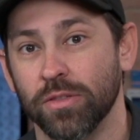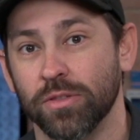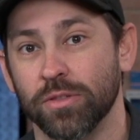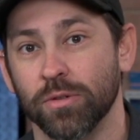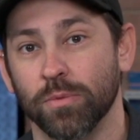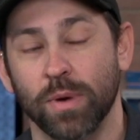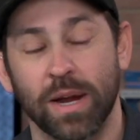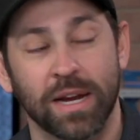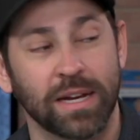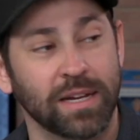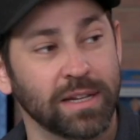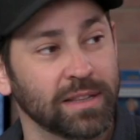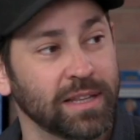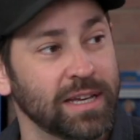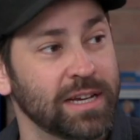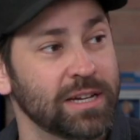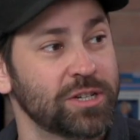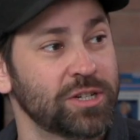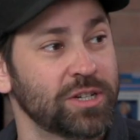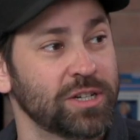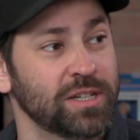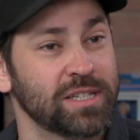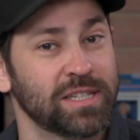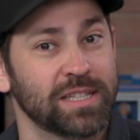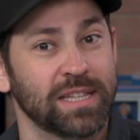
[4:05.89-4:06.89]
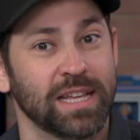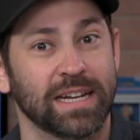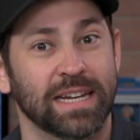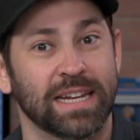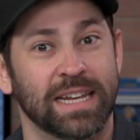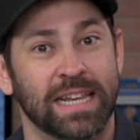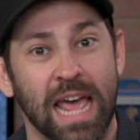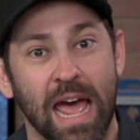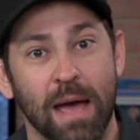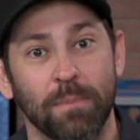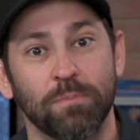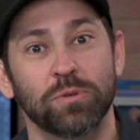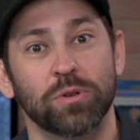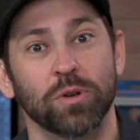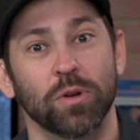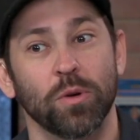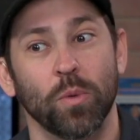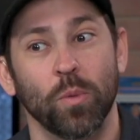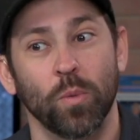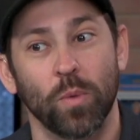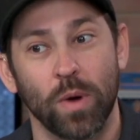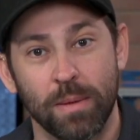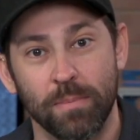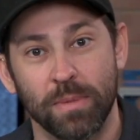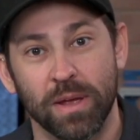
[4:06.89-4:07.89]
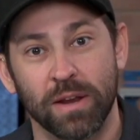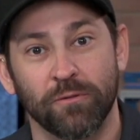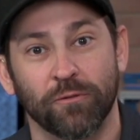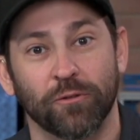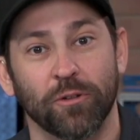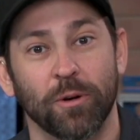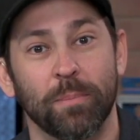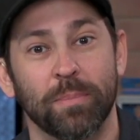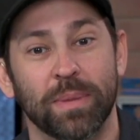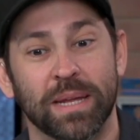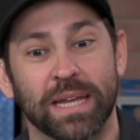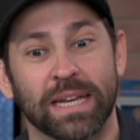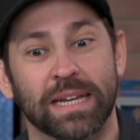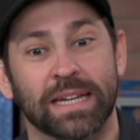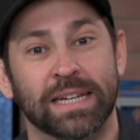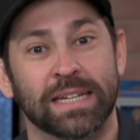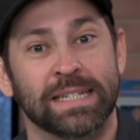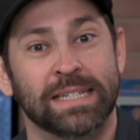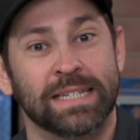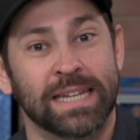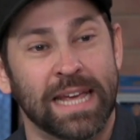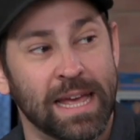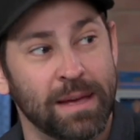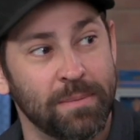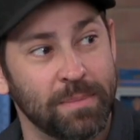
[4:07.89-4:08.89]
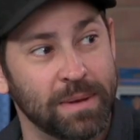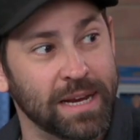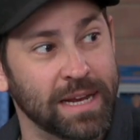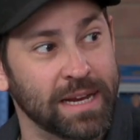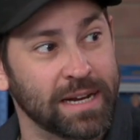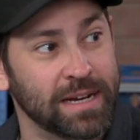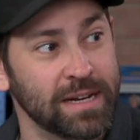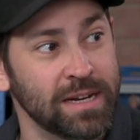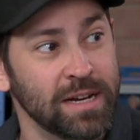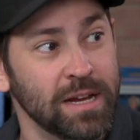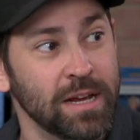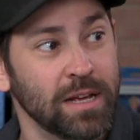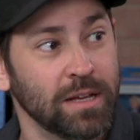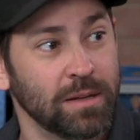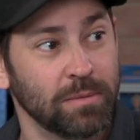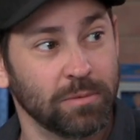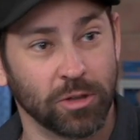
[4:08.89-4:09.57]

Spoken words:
the regulations that kept women from being contaminated,